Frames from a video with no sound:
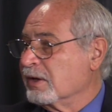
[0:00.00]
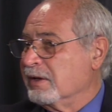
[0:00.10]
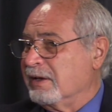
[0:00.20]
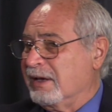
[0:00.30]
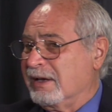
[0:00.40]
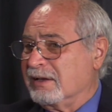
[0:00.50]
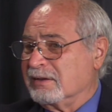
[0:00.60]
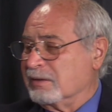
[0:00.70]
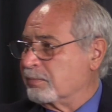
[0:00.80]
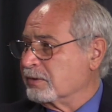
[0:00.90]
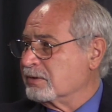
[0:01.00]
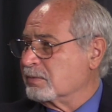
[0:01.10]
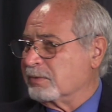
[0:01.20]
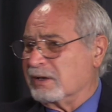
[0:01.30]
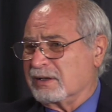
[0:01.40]
and the
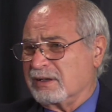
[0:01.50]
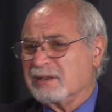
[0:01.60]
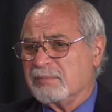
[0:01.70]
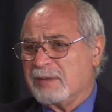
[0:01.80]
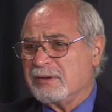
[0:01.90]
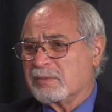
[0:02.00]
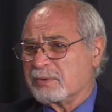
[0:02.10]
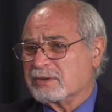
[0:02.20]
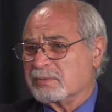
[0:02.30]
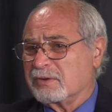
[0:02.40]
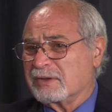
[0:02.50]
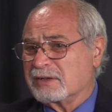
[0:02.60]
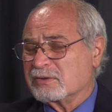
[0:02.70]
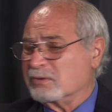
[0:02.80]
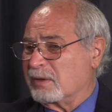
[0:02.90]
principal, I think maybe the principal of that
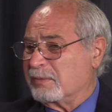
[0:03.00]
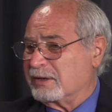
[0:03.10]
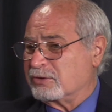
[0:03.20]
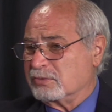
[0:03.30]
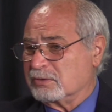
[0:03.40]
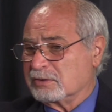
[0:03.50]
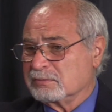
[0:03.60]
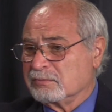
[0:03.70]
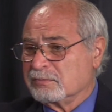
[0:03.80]
school, I'm not sure,